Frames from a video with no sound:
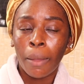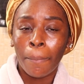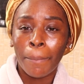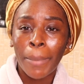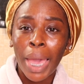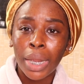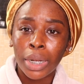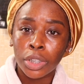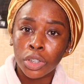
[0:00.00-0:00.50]

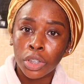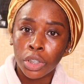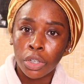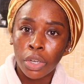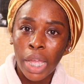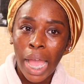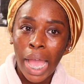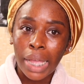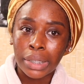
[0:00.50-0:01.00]
managing
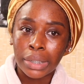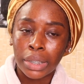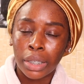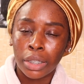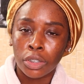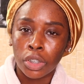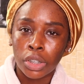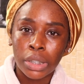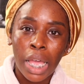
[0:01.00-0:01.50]
your acne
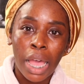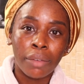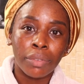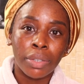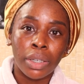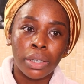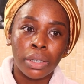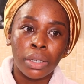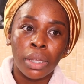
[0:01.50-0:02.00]
and just
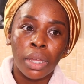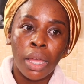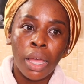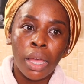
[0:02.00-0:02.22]
having